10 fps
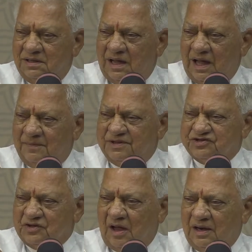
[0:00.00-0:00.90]
I am a
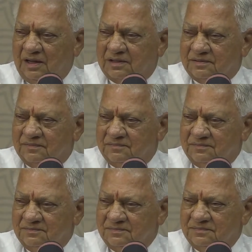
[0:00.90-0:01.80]
scholar.
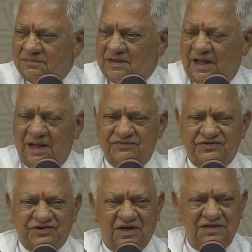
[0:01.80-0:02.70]
I have
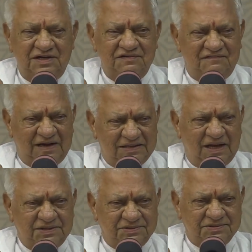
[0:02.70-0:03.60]
studied
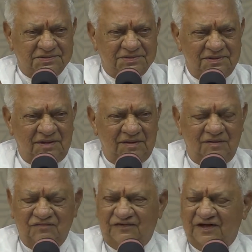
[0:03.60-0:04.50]
Vedas. For